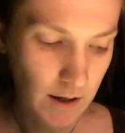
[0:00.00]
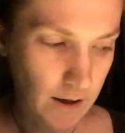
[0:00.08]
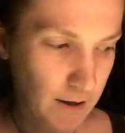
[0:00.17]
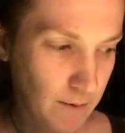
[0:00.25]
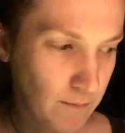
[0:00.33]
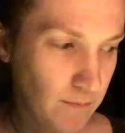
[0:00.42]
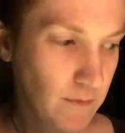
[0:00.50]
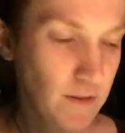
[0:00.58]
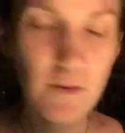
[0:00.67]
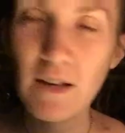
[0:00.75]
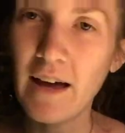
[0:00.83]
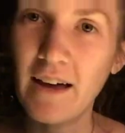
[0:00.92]
um, so
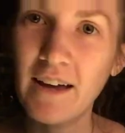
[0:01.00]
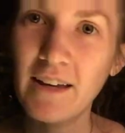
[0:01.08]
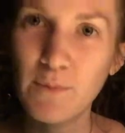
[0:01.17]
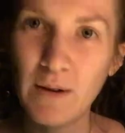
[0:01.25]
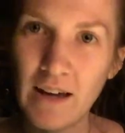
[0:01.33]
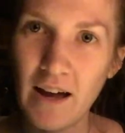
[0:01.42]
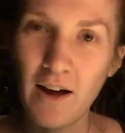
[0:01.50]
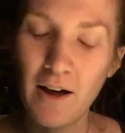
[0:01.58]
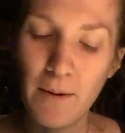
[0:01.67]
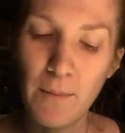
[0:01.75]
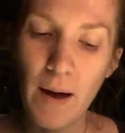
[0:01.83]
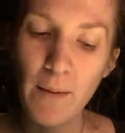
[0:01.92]
yeah, anyway,
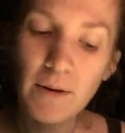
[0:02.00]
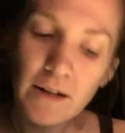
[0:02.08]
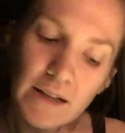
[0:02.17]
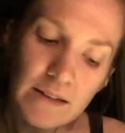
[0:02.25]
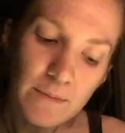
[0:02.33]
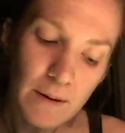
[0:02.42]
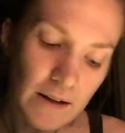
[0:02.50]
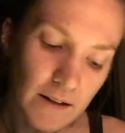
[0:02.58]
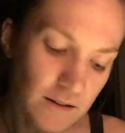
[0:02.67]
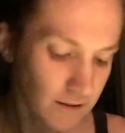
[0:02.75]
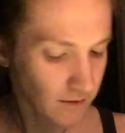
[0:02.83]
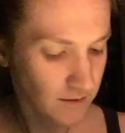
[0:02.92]
um, I'm gonna get to bed
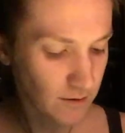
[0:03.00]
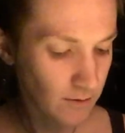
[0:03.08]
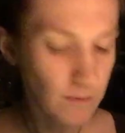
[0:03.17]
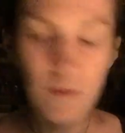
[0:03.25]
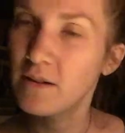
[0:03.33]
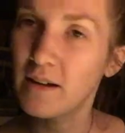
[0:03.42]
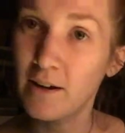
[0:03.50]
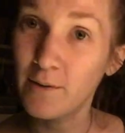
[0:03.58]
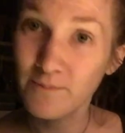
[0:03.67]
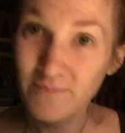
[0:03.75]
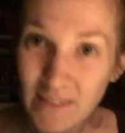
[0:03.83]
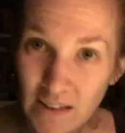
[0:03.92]
soon now.
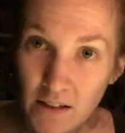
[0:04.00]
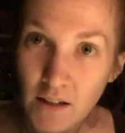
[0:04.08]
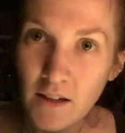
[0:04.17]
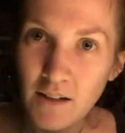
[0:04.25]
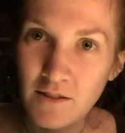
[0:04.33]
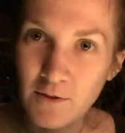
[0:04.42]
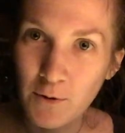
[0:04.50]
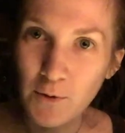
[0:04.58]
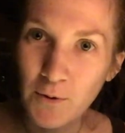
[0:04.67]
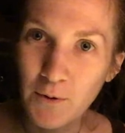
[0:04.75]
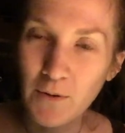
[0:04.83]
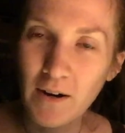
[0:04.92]

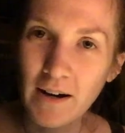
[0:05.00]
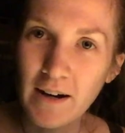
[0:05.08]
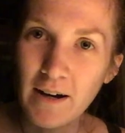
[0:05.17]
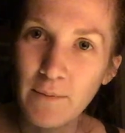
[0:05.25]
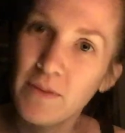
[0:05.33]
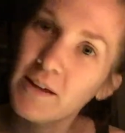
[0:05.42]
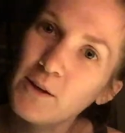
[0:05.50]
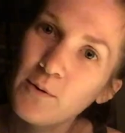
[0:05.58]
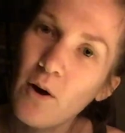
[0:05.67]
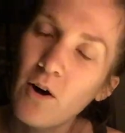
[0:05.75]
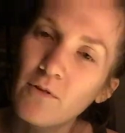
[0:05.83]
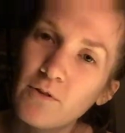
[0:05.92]
So um, thank you
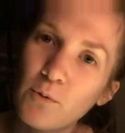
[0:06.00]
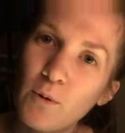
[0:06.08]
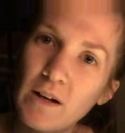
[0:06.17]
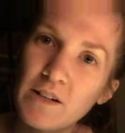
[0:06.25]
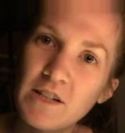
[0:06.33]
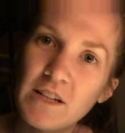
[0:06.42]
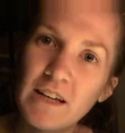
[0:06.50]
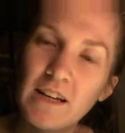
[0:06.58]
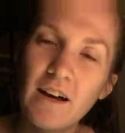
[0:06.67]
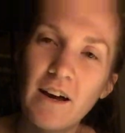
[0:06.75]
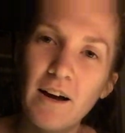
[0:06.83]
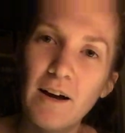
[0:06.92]
all for
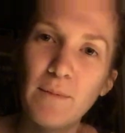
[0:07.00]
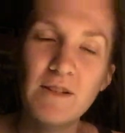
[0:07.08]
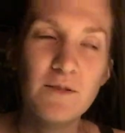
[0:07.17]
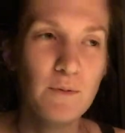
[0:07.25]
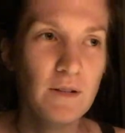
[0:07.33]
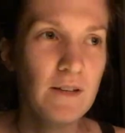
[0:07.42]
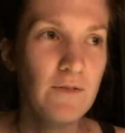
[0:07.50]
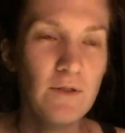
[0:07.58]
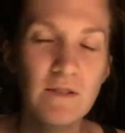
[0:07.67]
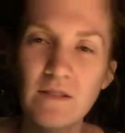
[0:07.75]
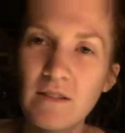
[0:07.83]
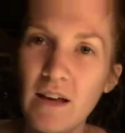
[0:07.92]
watching. Um, I just want to give you
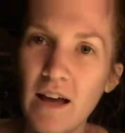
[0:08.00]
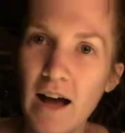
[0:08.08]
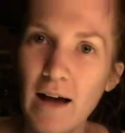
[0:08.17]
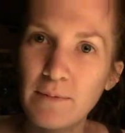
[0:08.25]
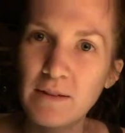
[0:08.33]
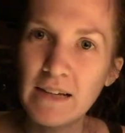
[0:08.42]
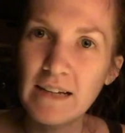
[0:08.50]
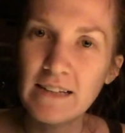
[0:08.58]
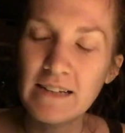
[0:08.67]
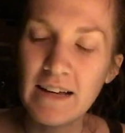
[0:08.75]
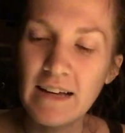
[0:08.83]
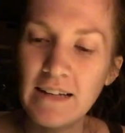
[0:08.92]
this
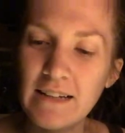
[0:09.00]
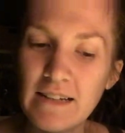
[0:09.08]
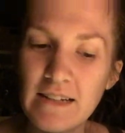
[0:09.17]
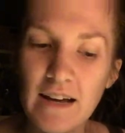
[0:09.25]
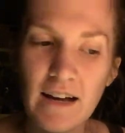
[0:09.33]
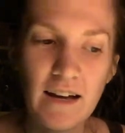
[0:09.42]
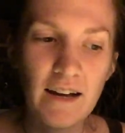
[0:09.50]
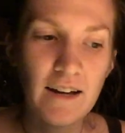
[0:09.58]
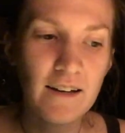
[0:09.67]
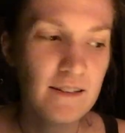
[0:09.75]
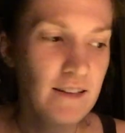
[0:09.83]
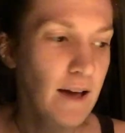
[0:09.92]
update, and uh,
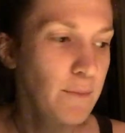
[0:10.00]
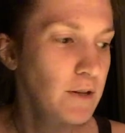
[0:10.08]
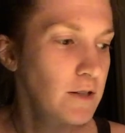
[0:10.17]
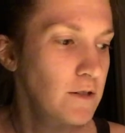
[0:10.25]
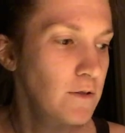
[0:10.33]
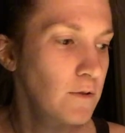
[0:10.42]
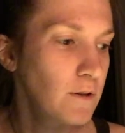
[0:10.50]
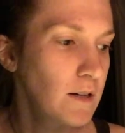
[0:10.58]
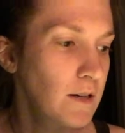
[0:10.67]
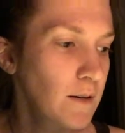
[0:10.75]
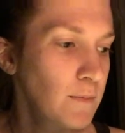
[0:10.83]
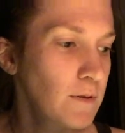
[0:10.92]
yeah, I'm gonna do
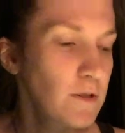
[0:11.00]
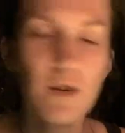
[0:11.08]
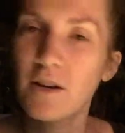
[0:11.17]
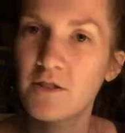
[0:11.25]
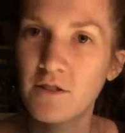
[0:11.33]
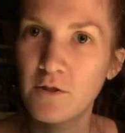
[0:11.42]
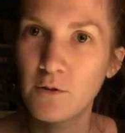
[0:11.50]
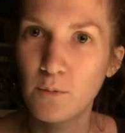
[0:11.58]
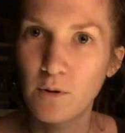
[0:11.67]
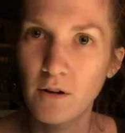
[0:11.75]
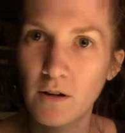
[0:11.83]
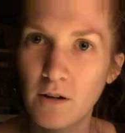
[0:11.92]
I'm gonna try to do
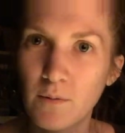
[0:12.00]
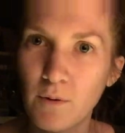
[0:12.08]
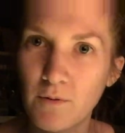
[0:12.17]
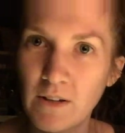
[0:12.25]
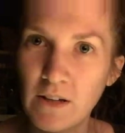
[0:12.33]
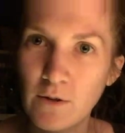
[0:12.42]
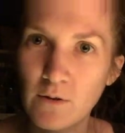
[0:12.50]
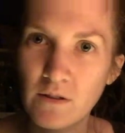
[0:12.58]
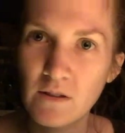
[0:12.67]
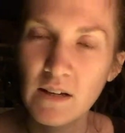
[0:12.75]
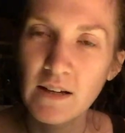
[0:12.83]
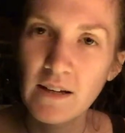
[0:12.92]
more more videos